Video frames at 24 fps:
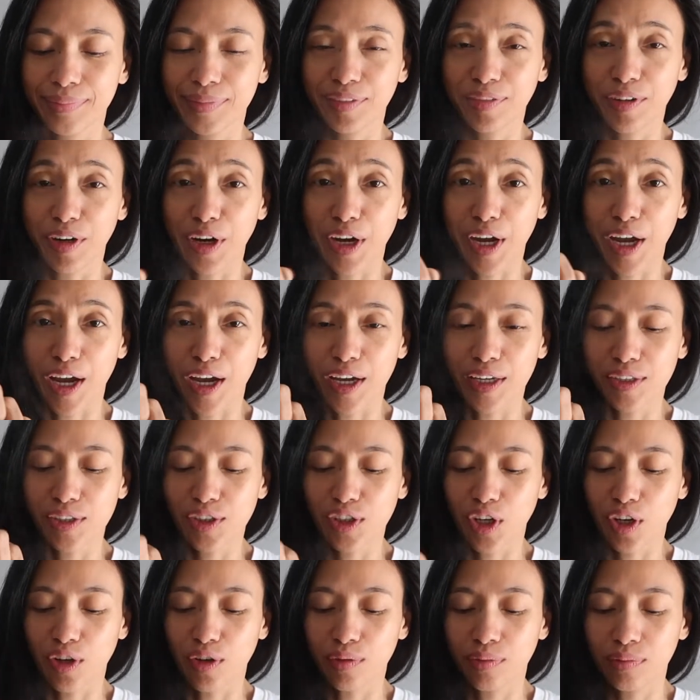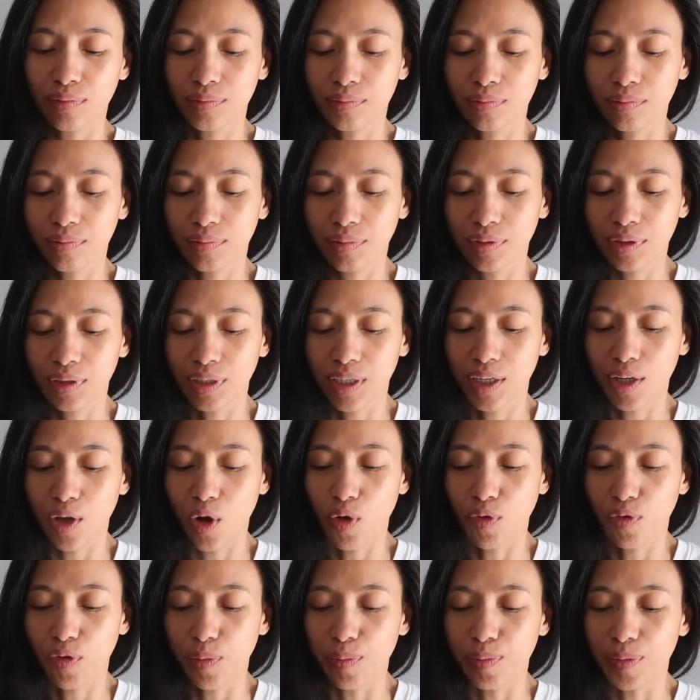Very hot, so I'm just gonna
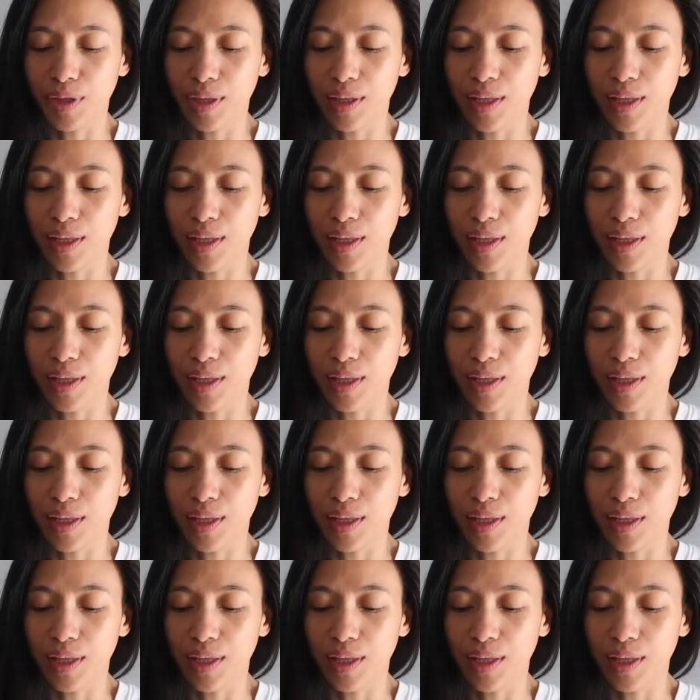go from